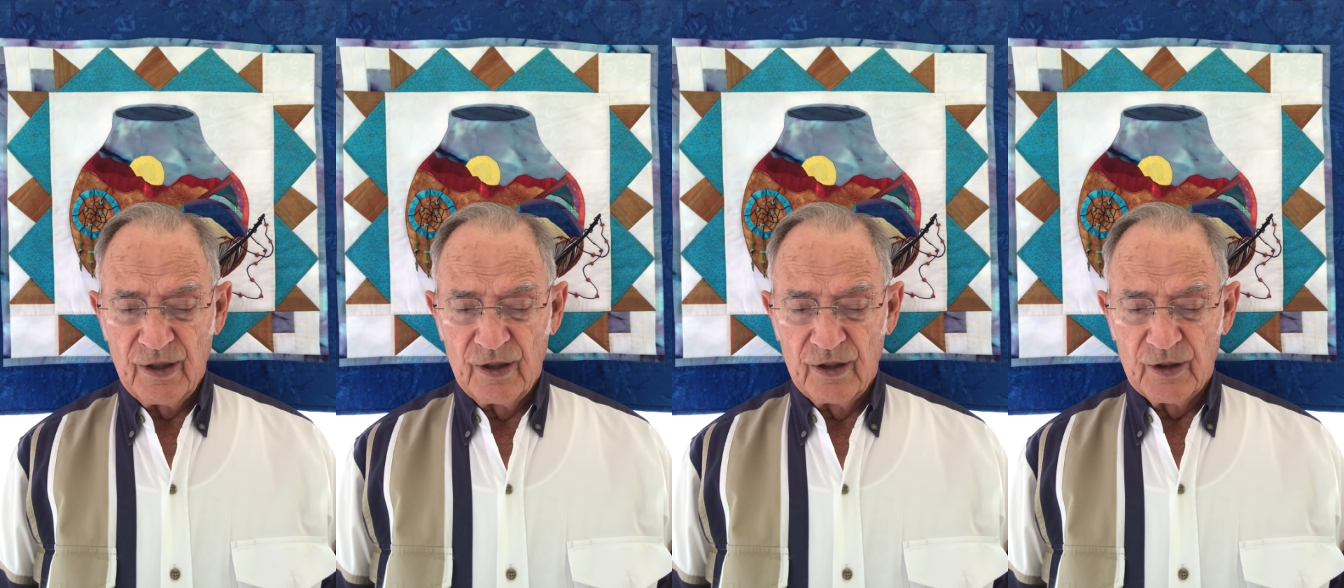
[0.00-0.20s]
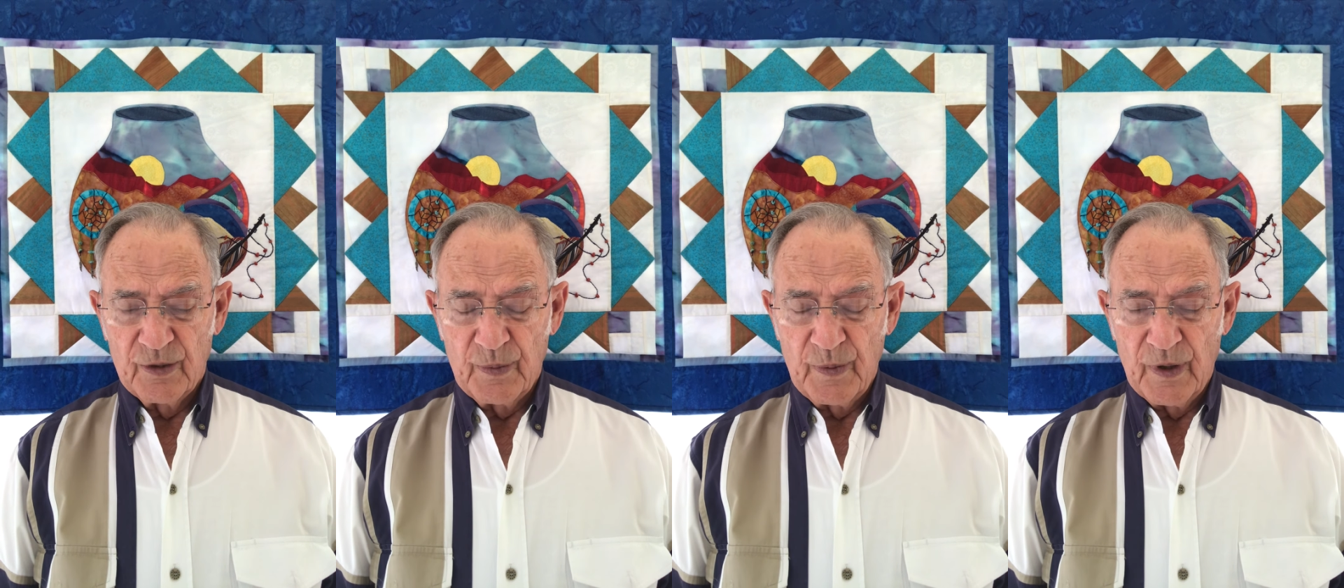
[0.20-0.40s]

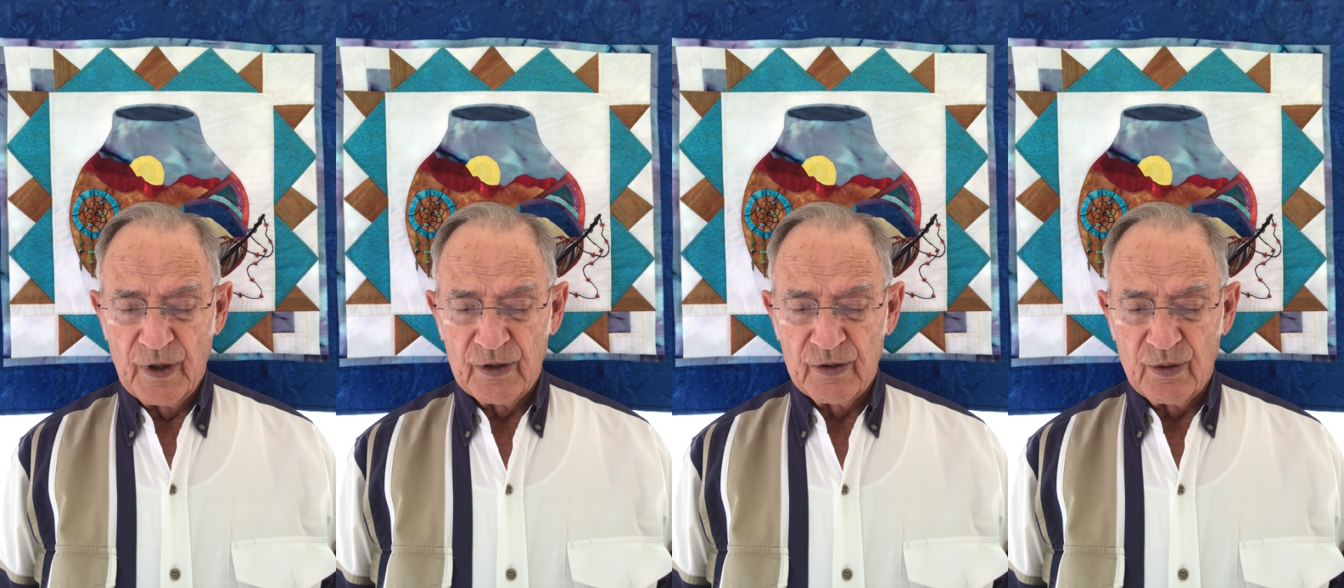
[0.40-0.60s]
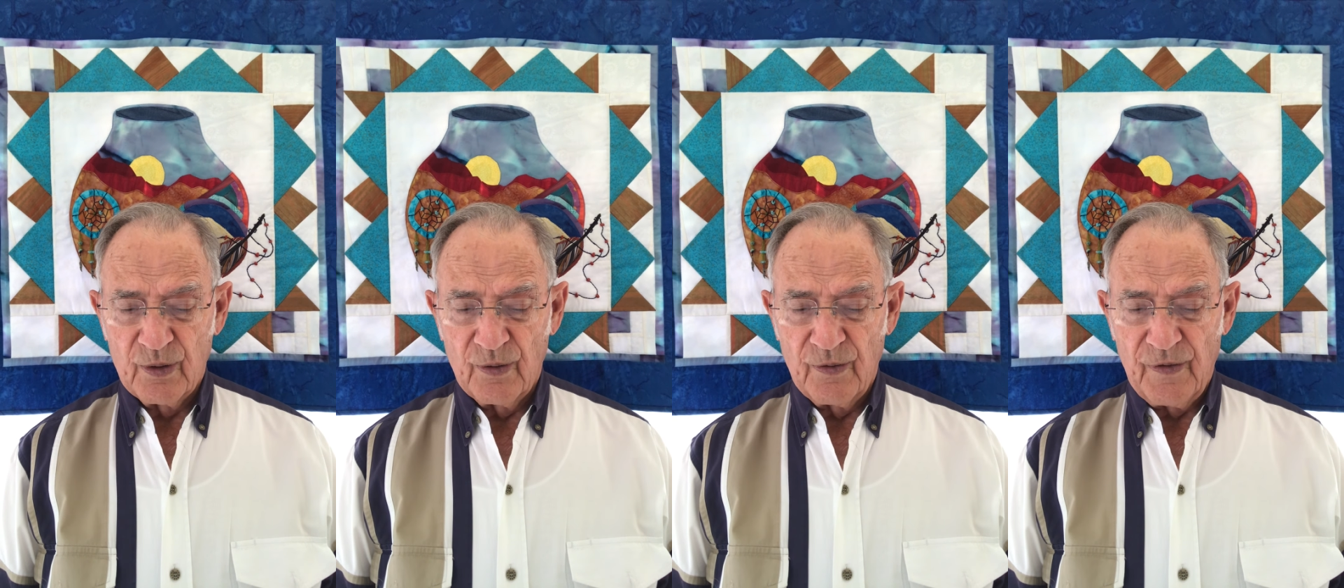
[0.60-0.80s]

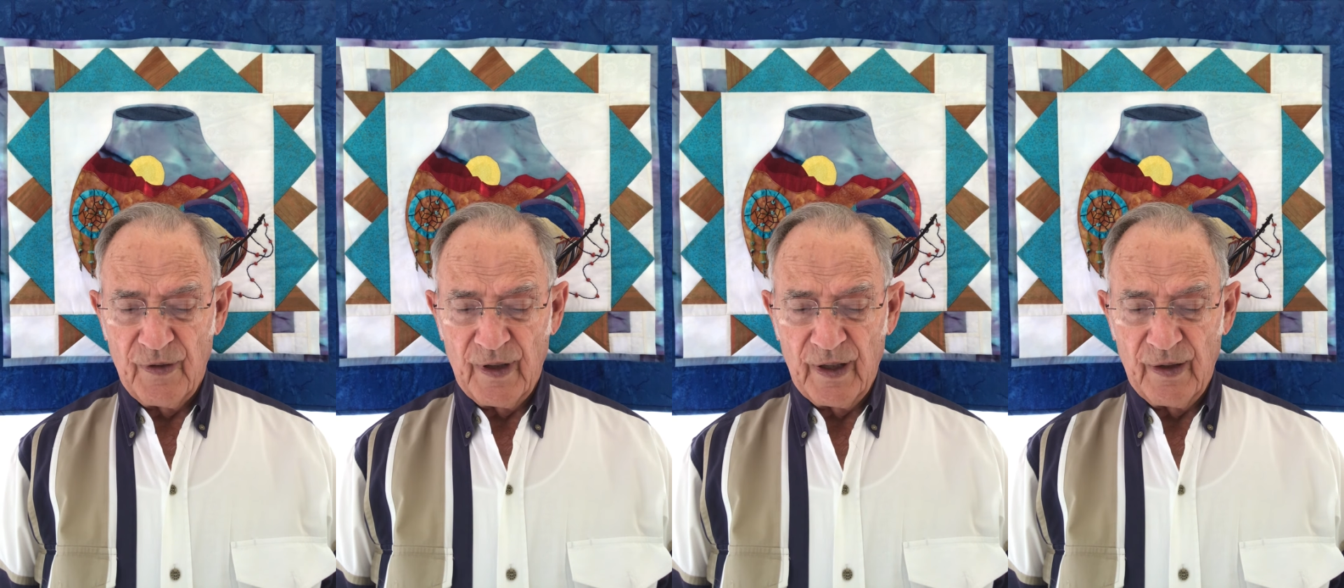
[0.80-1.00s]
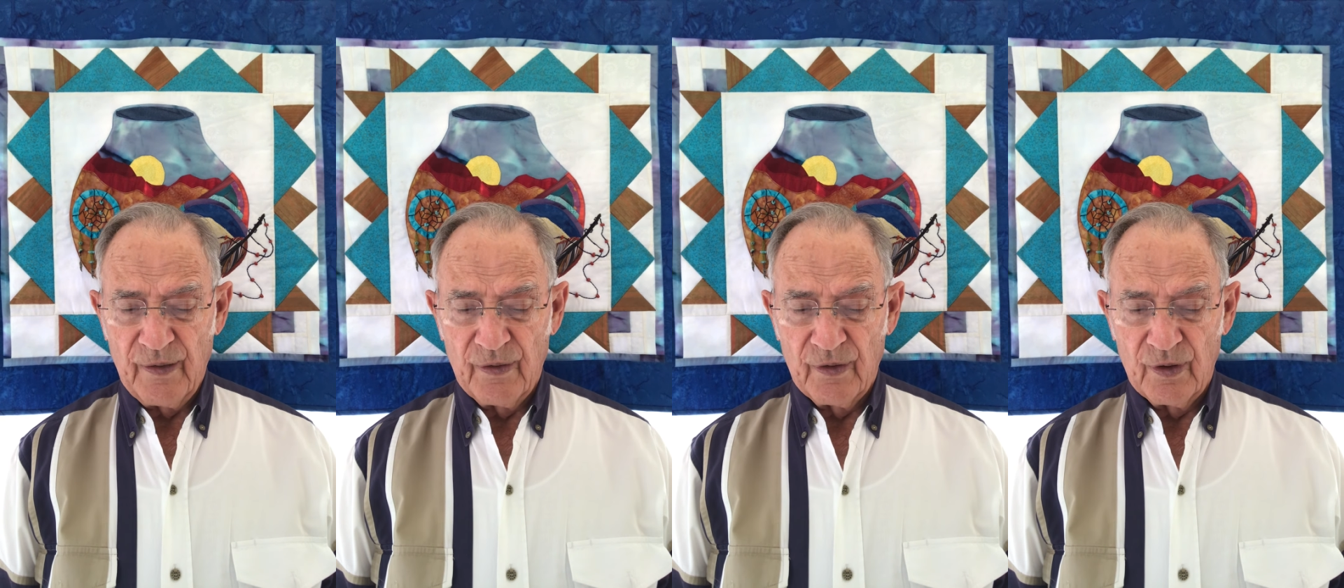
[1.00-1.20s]
spiritual
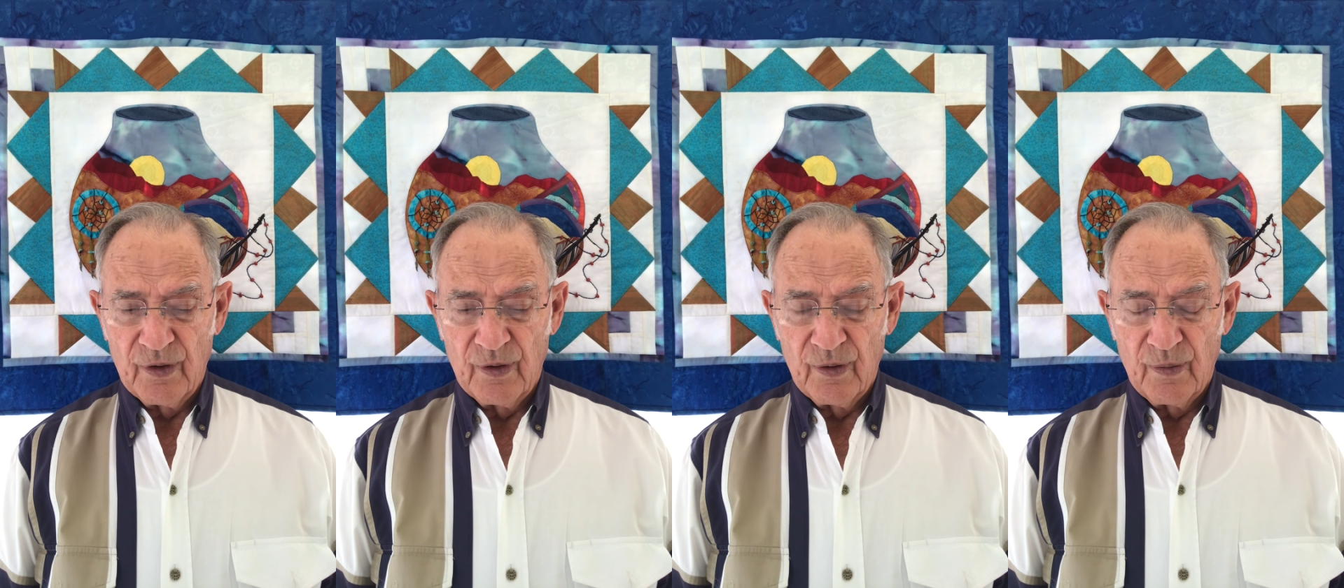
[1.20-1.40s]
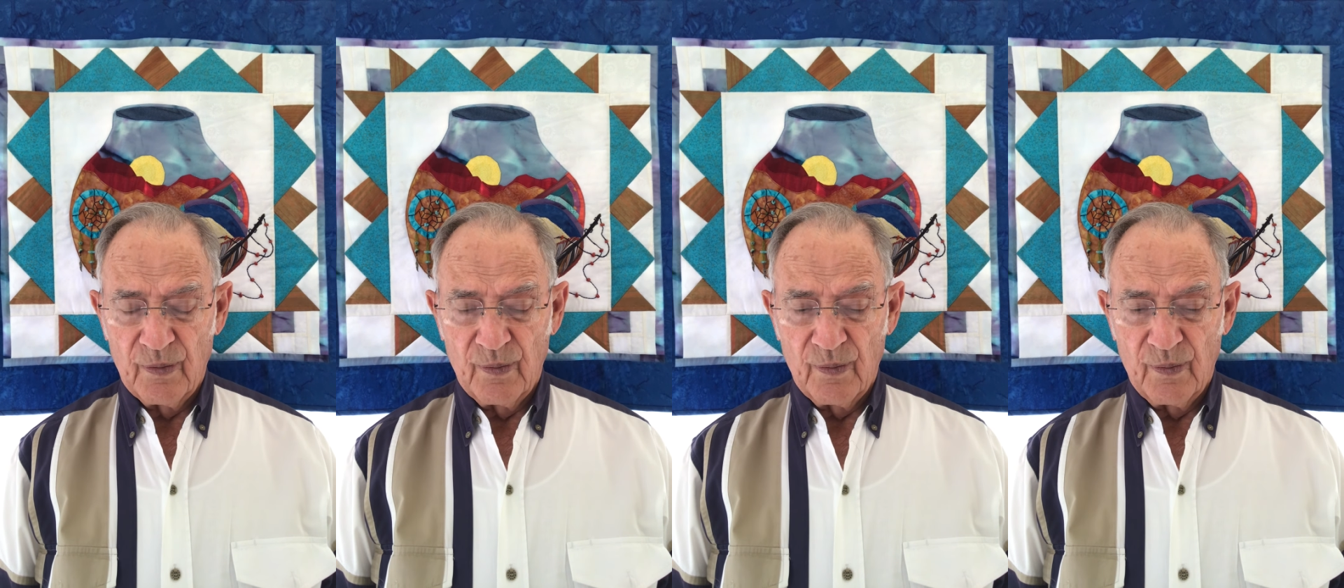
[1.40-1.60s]
favor,